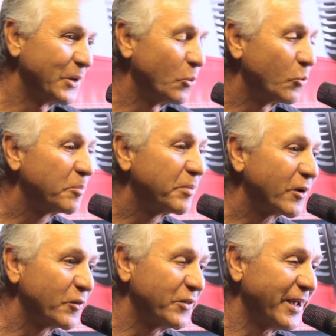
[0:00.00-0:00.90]
We're
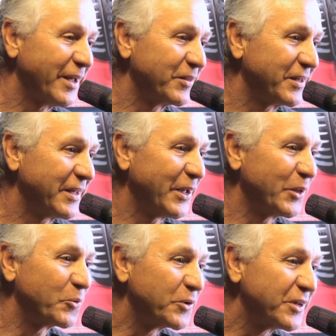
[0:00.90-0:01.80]
better than that.
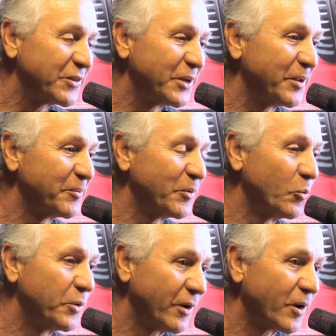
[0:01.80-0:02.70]
And the reason that
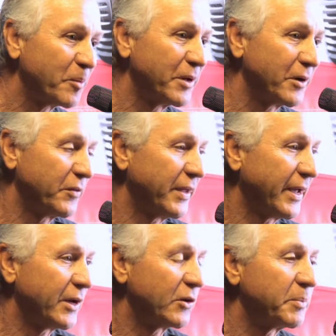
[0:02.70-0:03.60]
we are better than that is